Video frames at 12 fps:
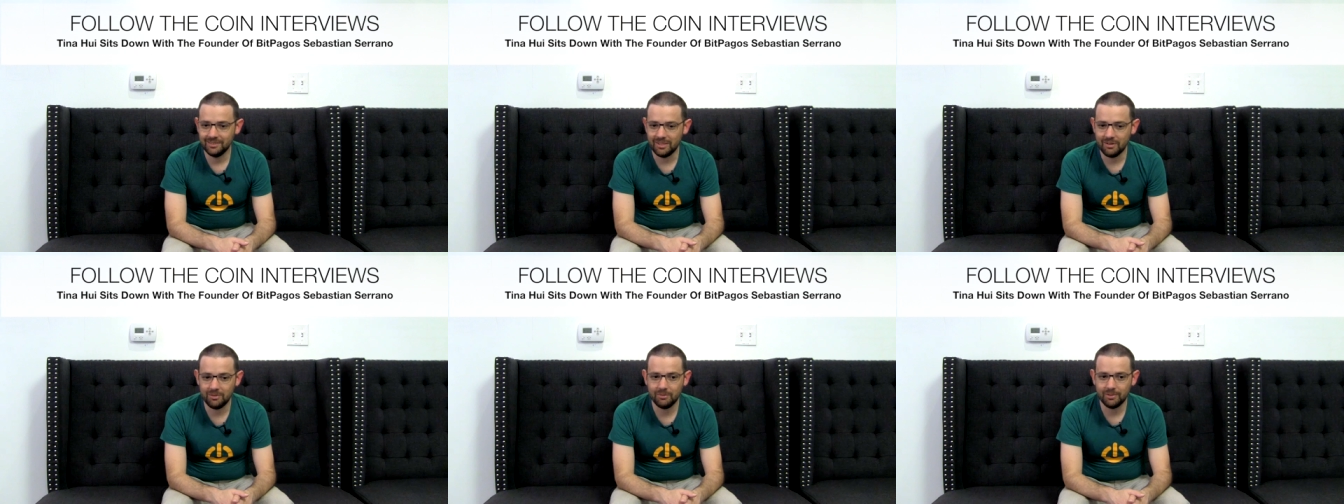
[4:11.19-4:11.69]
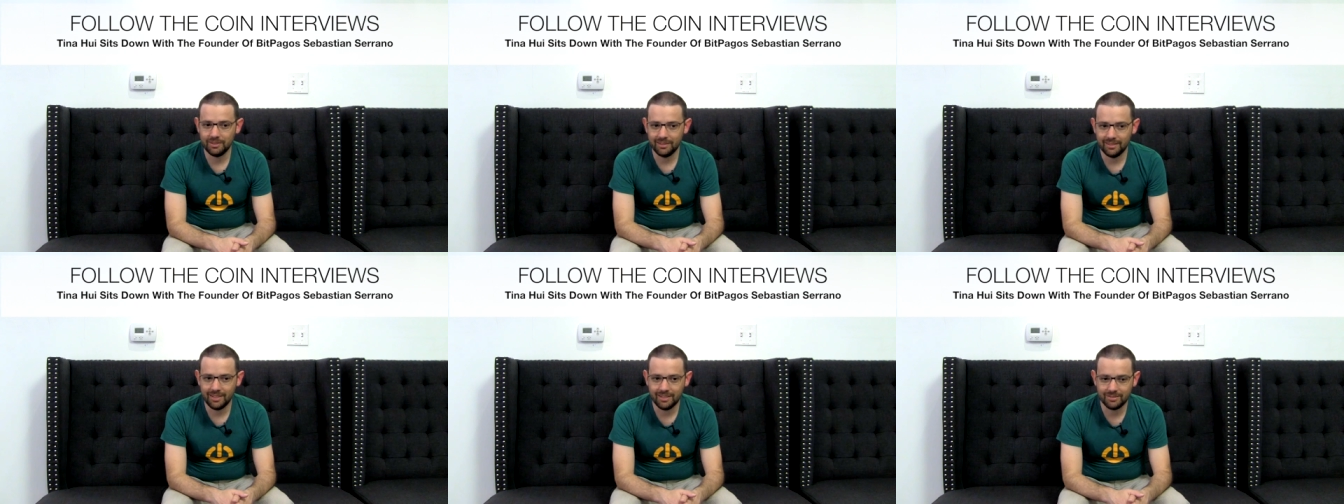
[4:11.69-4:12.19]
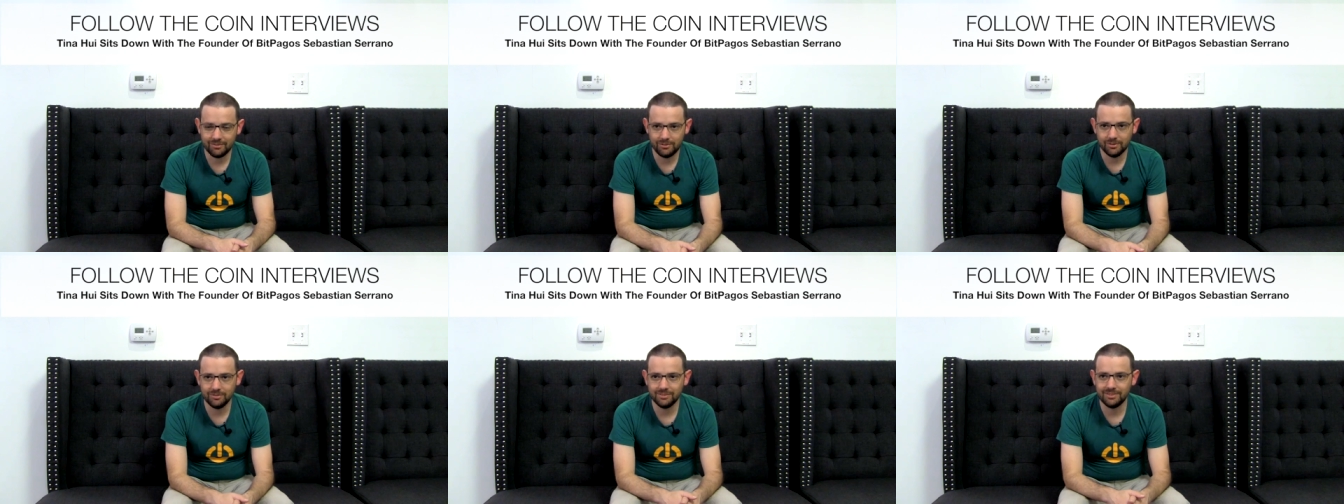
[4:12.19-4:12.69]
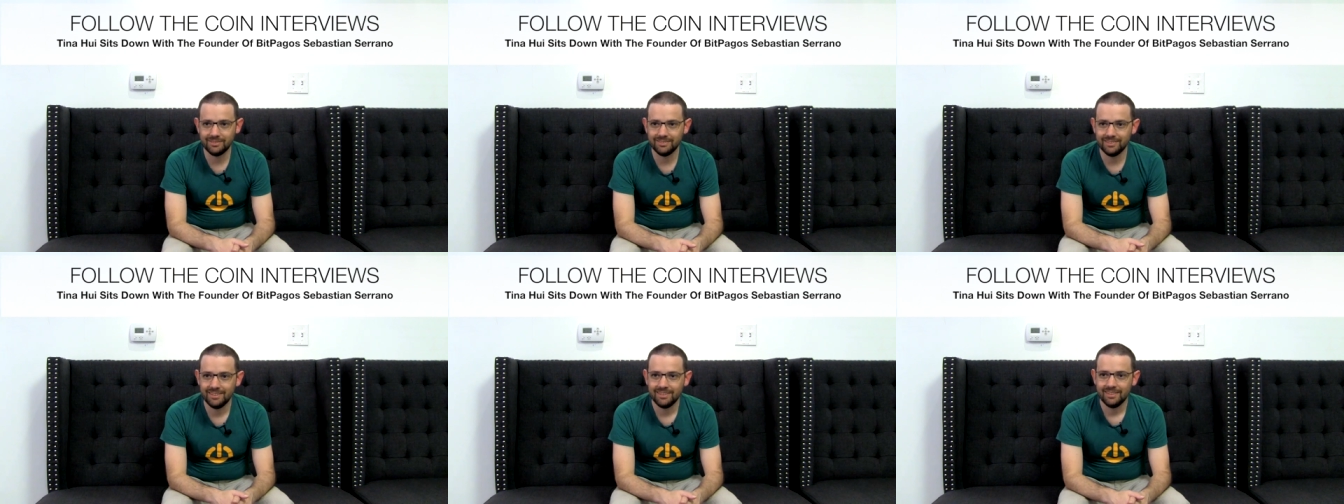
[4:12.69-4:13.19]
Everybody has phones,
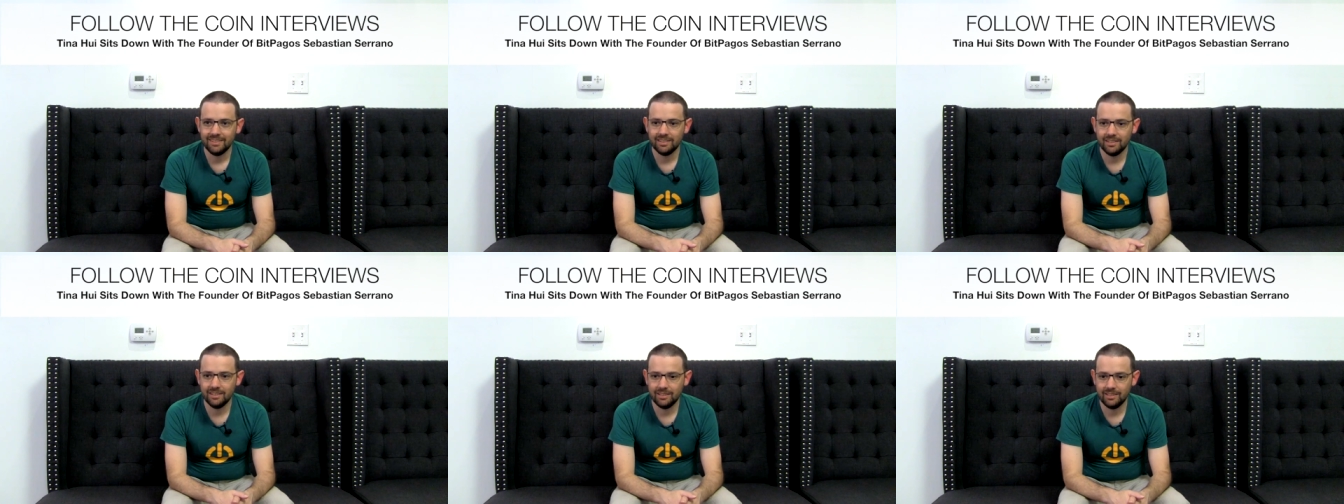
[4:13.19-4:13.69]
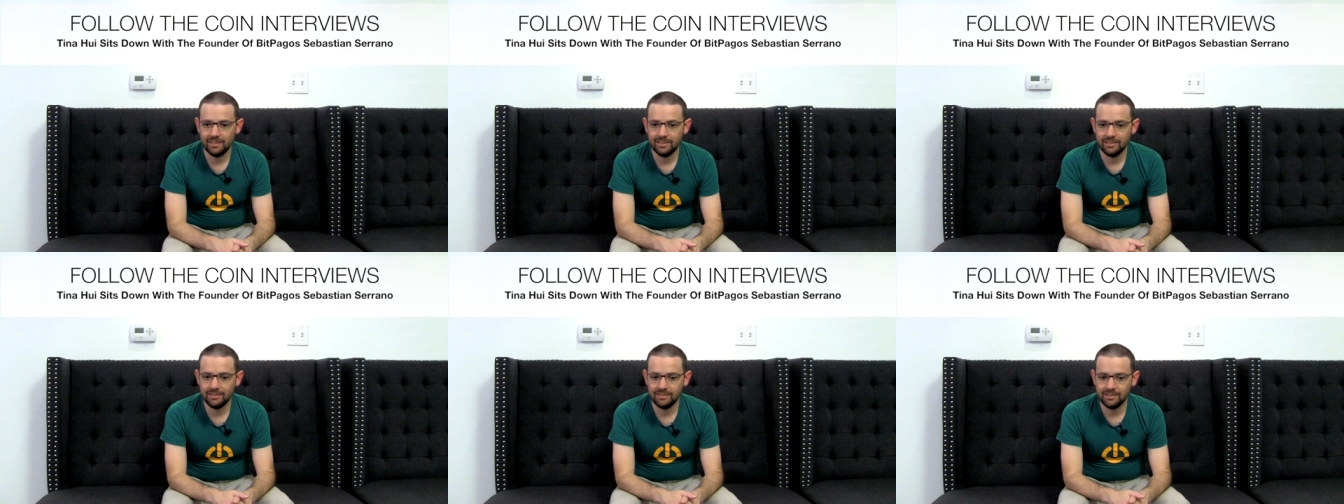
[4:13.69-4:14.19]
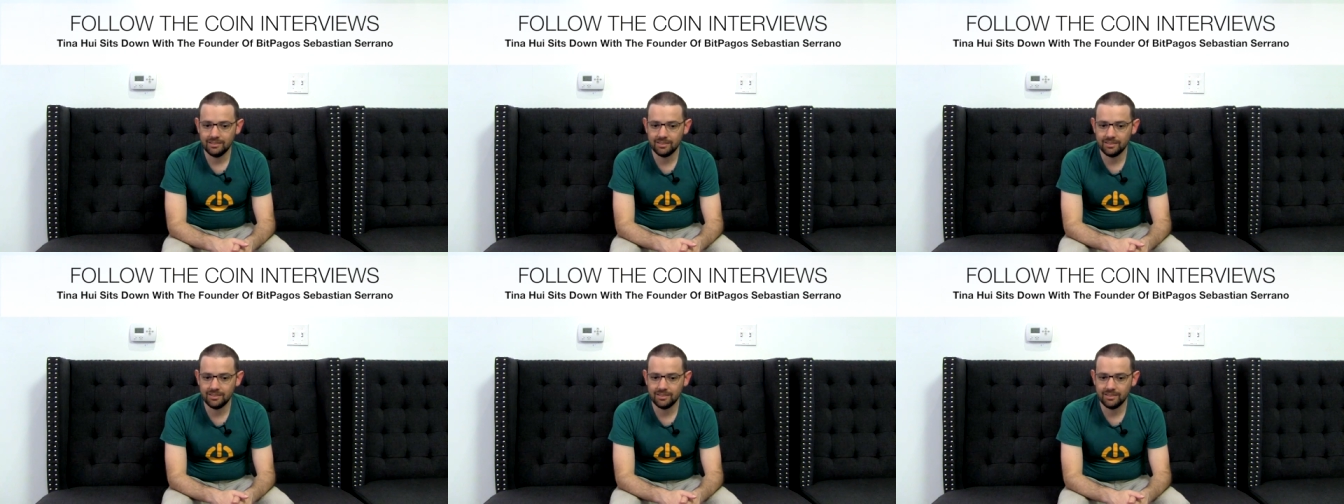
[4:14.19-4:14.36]
and